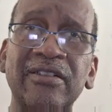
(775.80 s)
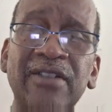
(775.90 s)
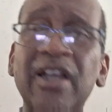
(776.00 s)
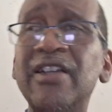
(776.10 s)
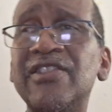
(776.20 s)

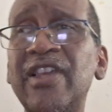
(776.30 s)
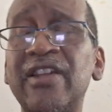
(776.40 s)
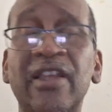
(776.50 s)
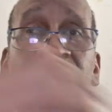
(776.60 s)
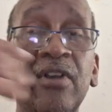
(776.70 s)
Yeah, let's say
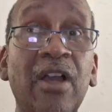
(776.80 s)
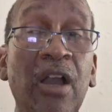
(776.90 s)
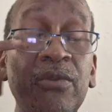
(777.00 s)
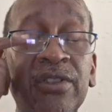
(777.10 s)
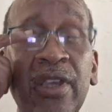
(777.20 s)
that. I
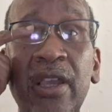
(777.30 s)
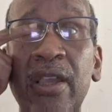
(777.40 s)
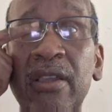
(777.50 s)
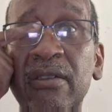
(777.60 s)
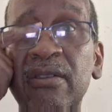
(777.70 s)
would
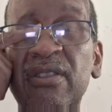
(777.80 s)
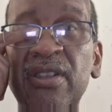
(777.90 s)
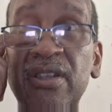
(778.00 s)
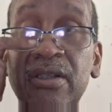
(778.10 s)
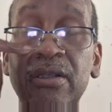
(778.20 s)
say
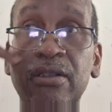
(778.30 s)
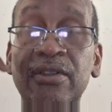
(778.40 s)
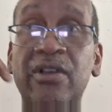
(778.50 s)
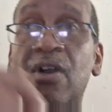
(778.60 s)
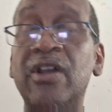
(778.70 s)
the
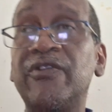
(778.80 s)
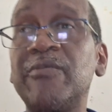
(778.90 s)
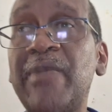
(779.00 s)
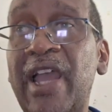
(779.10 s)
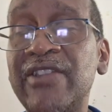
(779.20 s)
Carnival
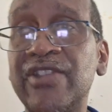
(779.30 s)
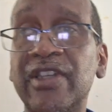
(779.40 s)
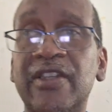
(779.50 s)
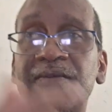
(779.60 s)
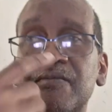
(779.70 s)

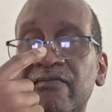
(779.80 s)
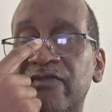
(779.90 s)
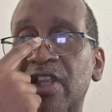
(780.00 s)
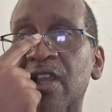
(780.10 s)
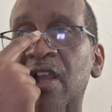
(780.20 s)
Magic.
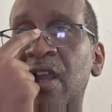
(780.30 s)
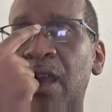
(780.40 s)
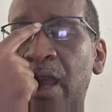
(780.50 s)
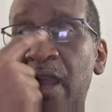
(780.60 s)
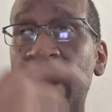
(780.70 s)

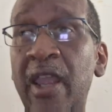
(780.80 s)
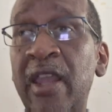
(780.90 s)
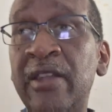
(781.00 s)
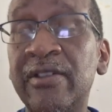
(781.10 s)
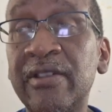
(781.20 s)

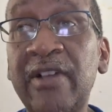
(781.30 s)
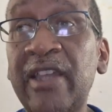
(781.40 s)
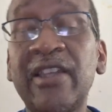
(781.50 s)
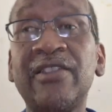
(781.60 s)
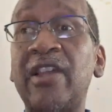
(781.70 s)
And
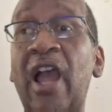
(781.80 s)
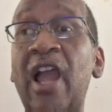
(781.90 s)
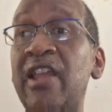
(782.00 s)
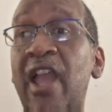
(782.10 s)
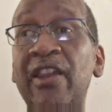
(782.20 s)
like I said,
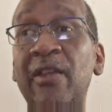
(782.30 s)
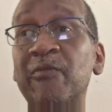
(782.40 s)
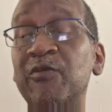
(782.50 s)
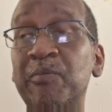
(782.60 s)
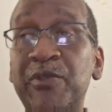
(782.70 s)
I had a
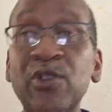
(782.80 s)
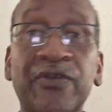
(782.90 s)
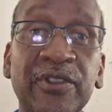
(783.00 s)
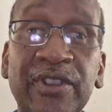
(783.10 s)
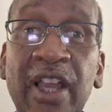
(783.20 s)

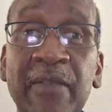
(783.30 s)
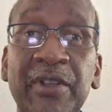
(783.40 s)
beautiful time.